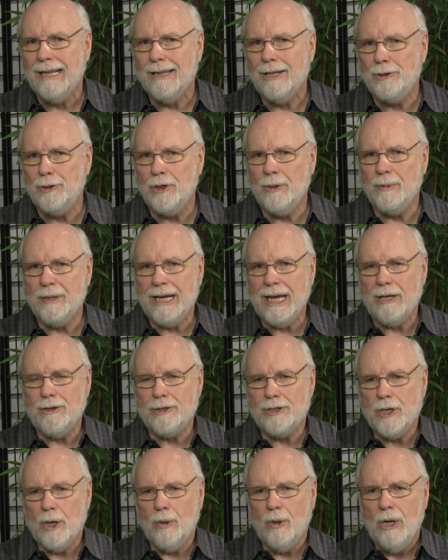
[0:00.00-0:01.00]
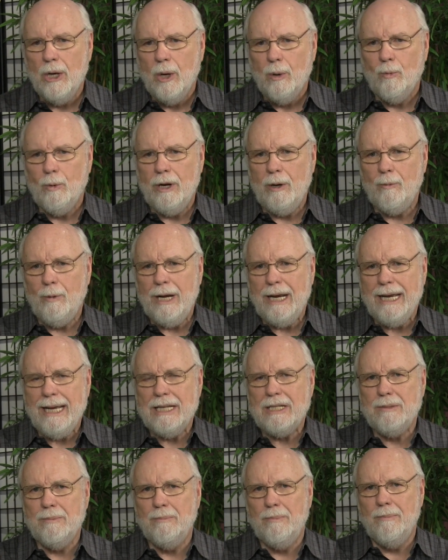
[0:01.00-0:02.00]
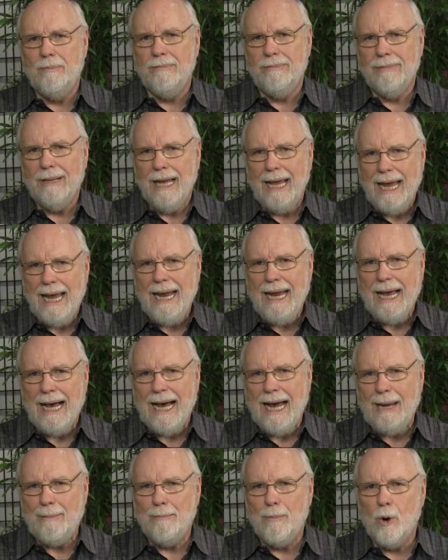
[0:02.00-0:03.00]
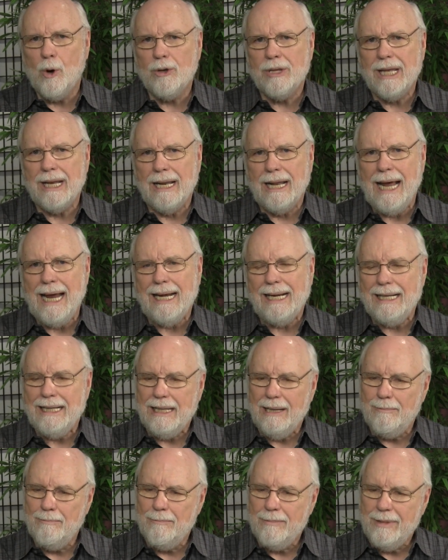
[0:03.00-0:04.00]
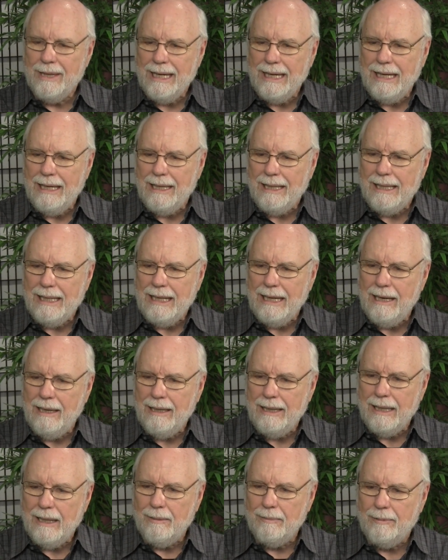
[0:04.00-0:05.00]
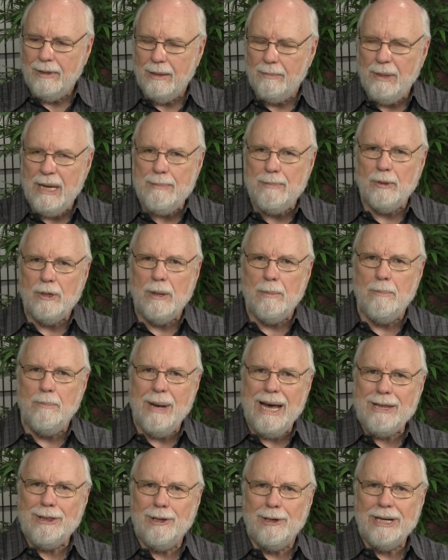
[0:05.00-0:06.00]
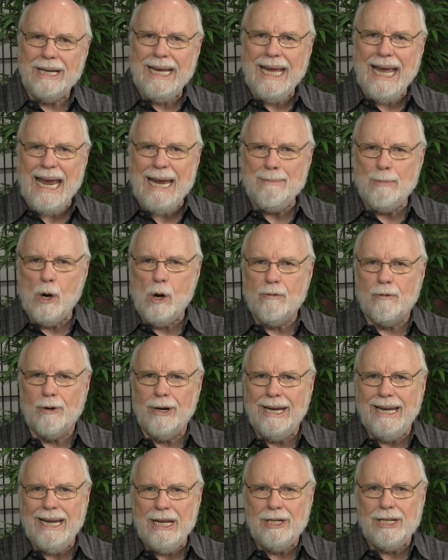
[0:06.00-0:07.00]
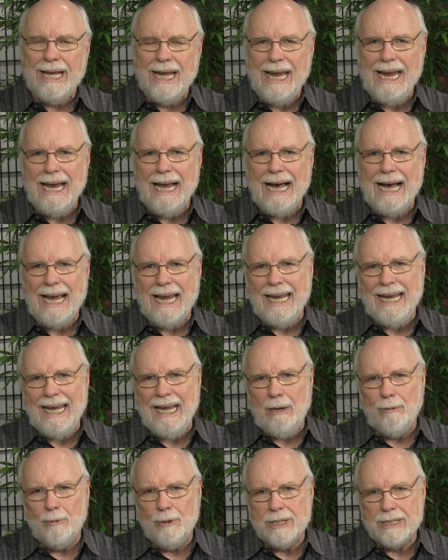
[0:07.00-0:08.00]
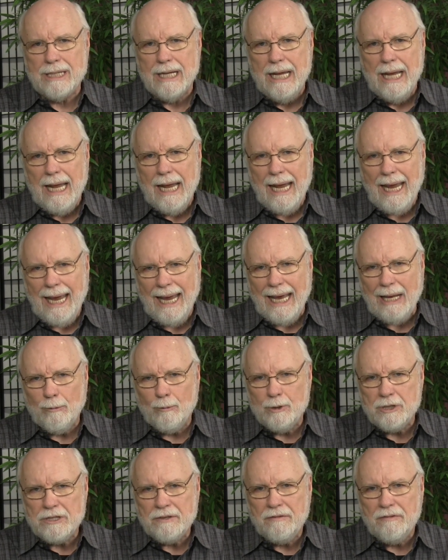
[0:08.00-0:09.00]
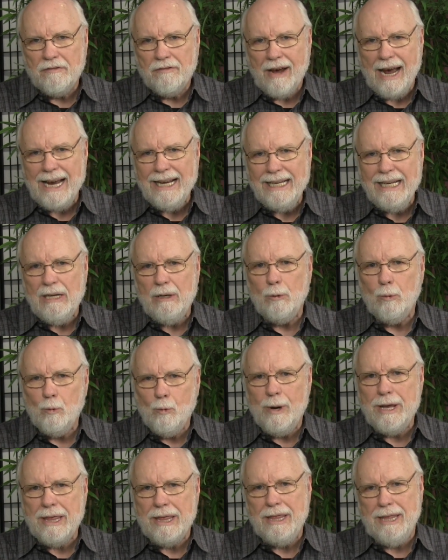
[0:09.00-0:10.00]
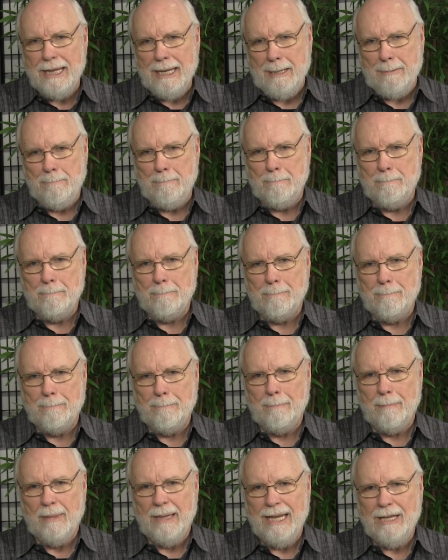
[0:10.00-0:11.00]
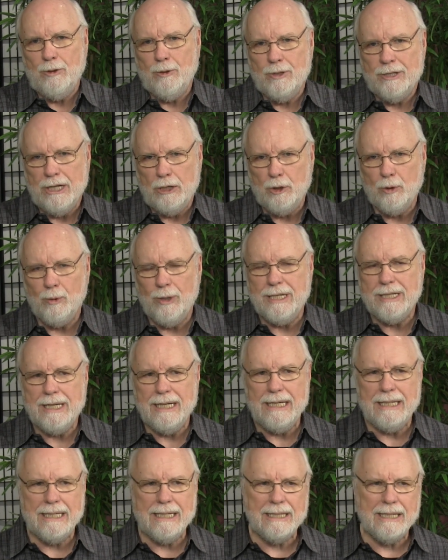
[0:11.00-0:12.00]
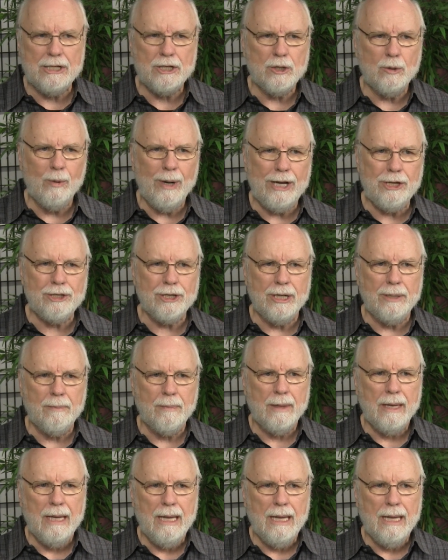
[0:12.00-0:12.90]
the two of them together. So when it went against Ai, more than likely the people of Bethel came over into Ai and was fighting with them. This was a twin city situation.